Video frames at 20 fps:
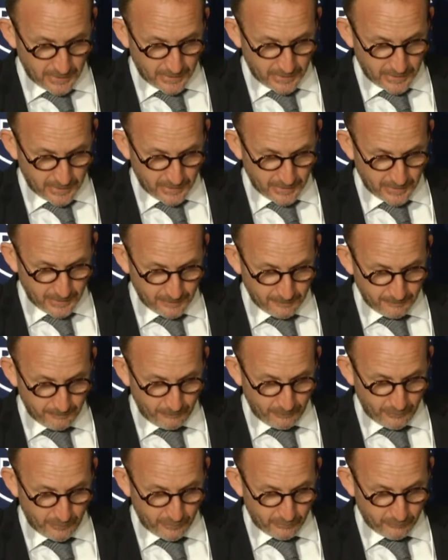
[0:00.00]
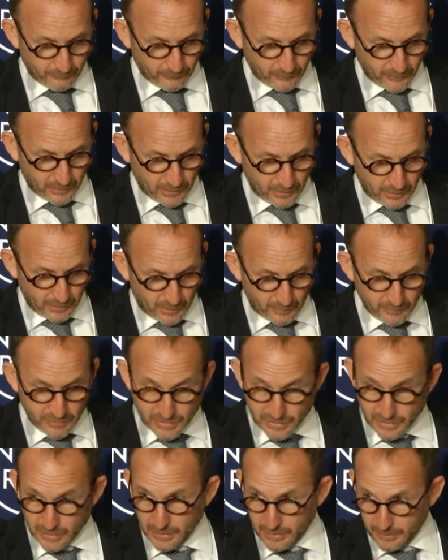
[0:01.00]
Uh, I'm
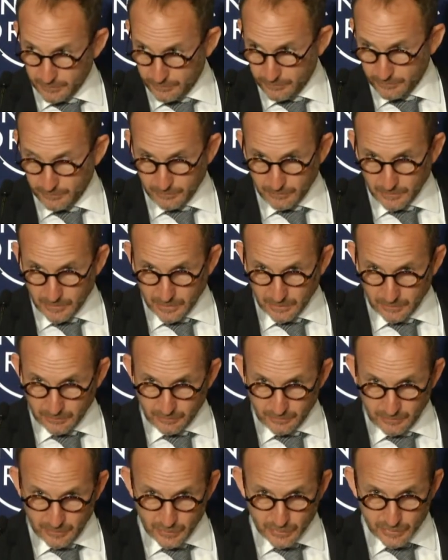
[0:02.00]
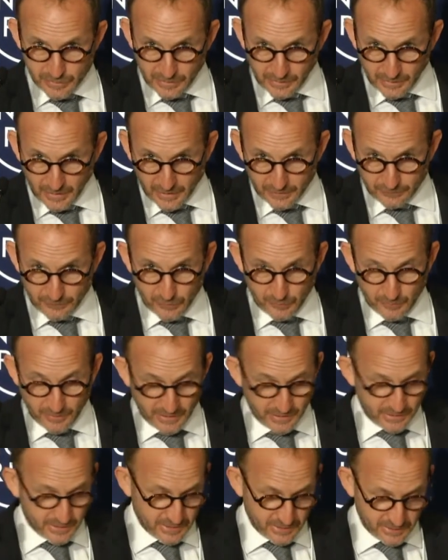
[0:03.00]
just going to uh, use the last few
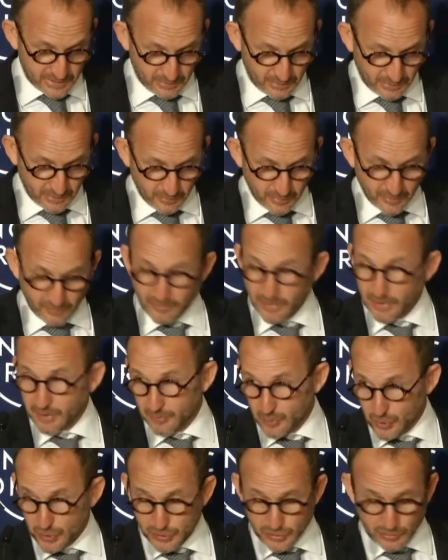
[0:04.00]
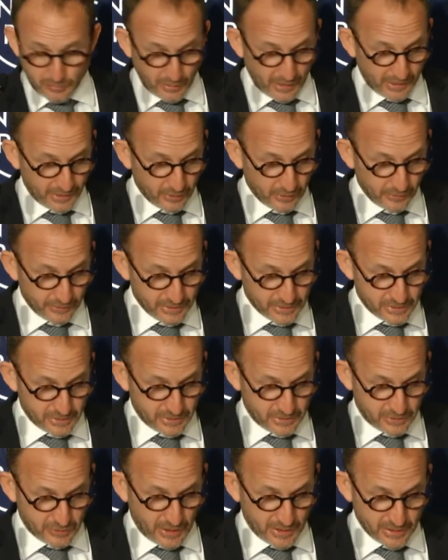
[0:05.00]
minutes as a little bit of a commercial break on this
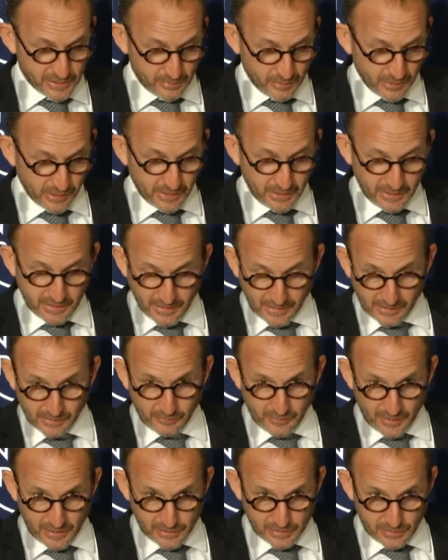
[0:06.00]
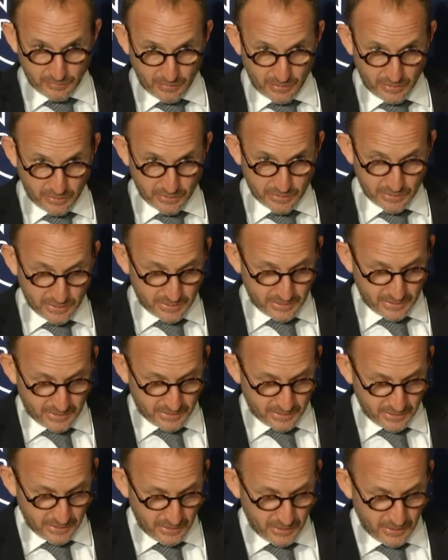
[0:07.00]
traceability declaration because it's
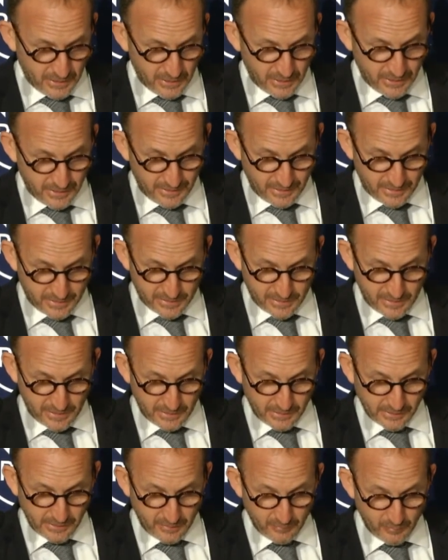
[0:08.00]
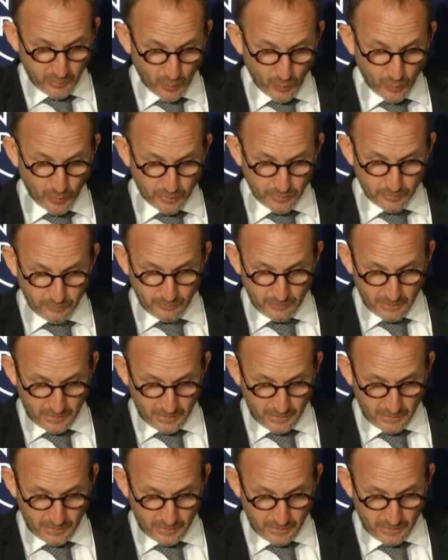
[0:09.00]
ex an exceedingly important